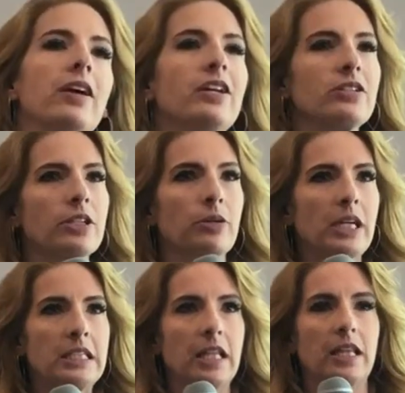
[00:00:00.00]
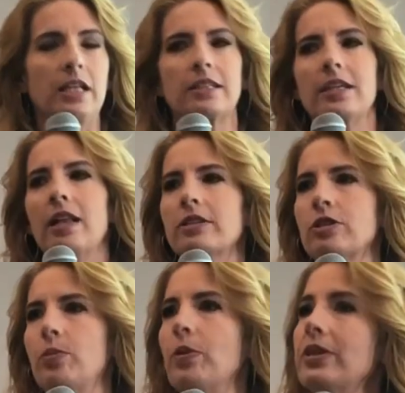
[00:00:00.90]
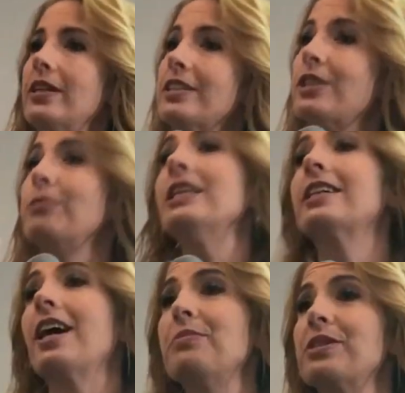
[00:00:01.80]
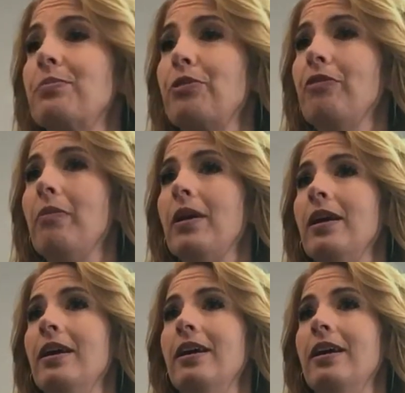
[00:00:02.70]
Now here's the crazy thing, the telescope only does 3 times improvement.